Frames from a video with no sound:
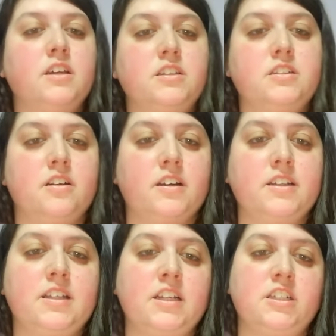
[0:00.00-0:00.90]
stark
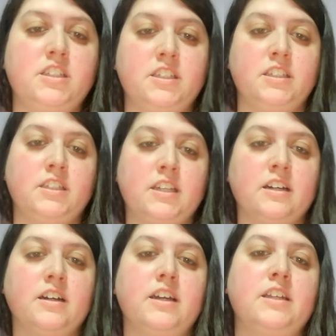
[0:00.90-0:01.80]
attention to
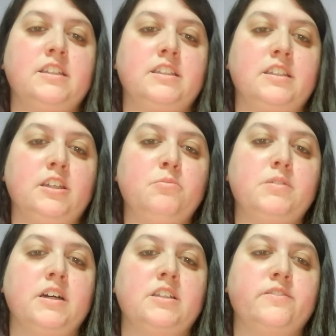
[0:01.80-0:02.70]
detail, and deep,
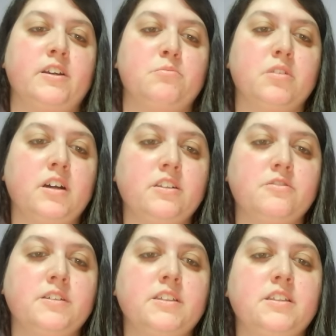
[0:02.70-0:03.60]
satisfying plot
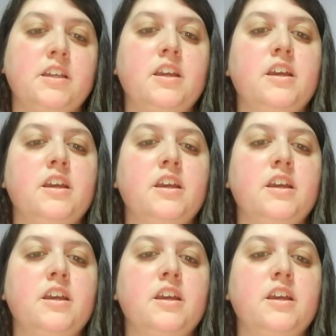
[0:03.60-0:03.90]
twists.